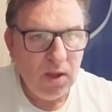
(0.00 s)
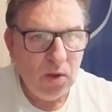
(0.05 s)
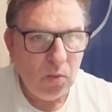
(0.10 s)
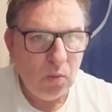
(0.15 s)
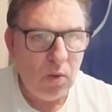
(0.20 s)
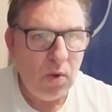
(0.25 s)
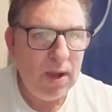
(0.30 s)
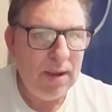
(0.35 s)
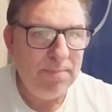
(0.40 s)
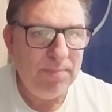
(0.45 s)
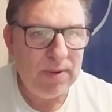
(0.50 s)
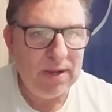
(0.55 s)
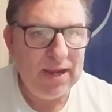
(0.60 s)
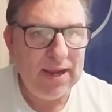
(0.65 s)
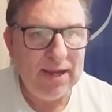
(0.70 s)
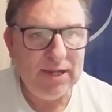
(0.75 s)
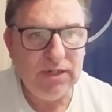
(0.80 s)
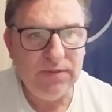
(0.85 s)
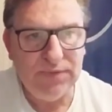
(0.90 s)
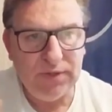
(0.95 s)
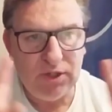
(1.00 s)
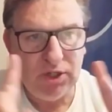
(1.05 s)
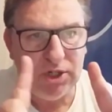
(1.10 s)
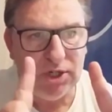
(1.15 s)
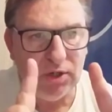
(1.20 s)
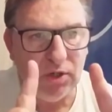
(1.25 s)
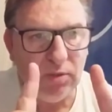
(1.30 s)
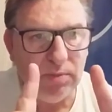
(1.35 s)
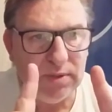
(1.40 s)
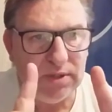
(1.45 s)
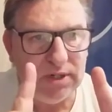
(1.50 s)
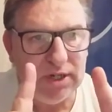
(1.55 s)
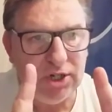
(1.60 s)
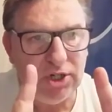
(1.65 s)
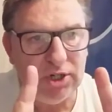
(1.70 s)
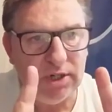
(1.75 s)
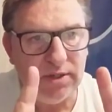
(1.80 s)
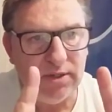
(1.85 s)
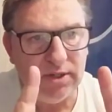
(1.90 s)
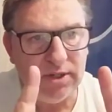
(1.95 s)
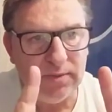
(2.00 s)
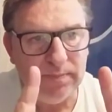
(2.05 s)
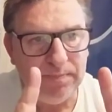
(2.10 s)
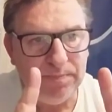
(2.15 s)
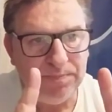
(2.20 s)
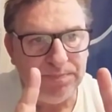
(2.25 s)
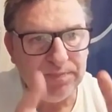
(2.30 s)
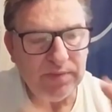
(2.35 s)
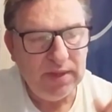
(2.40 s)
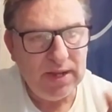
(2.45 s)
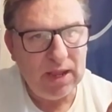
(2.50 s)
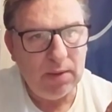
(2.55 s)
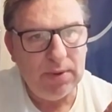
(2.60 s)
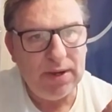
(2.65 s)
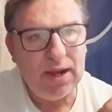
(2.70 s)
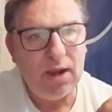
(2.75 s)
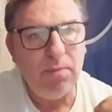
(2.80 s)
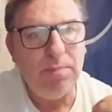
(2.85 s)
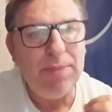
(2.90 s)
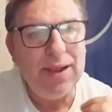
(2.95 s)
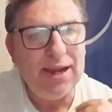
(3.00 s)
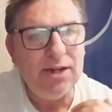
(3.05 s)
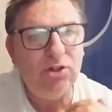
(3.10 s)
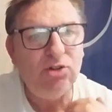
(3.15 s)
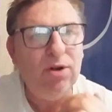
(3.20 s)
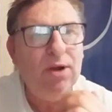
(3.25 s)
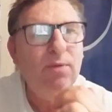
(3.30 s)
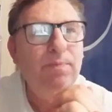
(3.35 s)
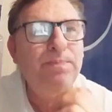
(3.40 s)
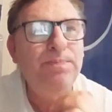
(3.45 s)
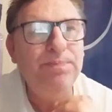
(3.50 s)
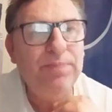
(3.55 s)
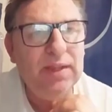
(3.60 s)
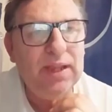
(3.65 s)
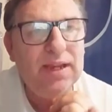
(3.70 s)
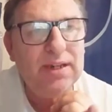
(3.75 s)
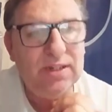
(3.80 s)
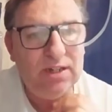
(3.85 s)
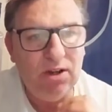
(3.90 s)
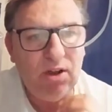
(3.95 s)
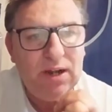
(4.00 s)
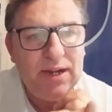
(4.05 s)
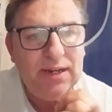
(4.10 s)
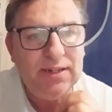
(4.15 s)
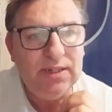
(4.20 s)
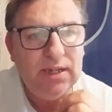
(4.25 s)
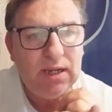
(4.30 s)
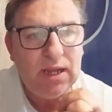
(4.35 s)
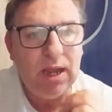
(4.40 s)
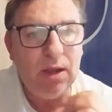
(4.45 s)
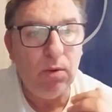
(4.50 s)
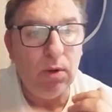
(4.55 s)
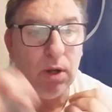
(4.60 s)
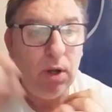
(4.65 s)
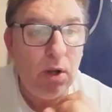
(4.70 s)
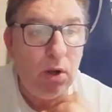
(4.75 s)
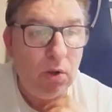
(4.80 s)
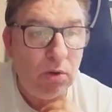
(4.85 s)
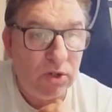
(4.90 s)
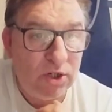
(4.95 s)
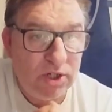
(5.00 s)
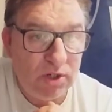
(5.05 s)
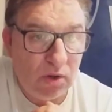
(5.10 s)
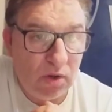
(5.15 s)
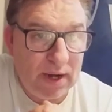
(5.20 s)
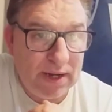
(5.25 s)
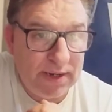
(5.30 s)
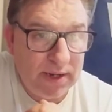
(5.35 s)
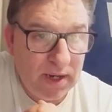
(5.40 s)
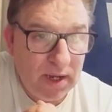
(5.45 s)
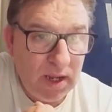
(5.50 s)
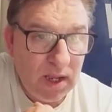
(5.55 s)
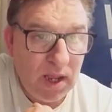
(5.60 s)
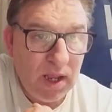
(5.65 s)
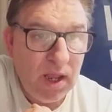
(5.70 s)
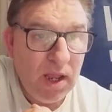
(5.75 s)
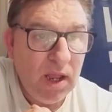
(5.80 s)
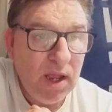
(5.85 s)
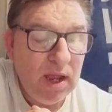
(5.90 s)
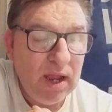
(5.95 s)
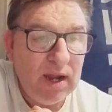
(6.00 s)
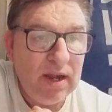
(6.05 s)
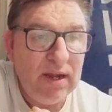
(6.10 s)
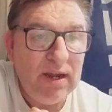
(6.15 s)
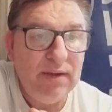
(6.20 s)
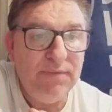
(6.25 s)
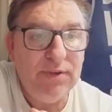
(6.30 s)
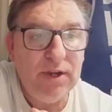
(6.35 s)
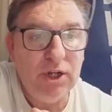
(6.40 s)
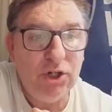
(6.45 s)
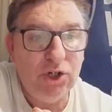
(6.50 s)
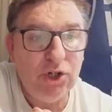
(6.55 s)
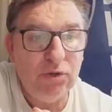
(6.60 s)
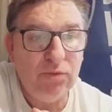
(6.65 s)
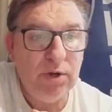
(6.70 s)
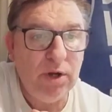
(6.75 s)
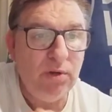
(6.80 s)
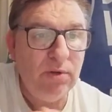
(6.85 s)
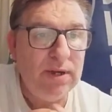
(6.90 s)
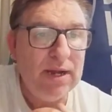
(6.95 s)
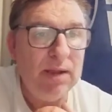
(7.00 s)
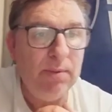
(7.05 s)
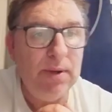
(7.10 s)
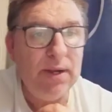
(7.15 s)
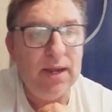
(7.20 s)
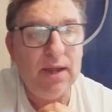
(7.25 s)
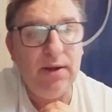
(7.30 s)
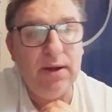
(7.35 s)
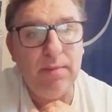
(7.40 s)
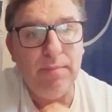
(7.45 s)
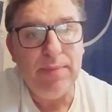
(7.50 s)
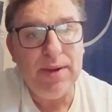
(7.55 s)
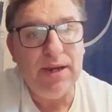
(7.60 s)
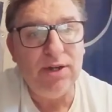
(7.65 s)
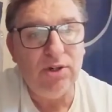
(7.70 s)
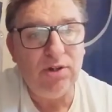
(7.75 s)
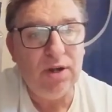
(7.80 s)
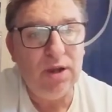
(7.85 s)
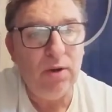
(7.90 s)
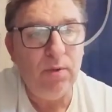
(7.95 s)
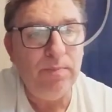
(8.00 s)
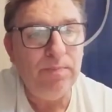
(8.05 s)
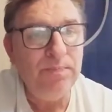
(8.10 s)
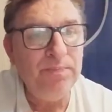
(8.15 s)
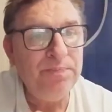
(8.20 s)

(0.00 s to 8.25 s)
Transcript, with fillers: wide players for two positions. Now we know Pedro is likely to go alongside Olivier Giroud. Now we know that Pedro,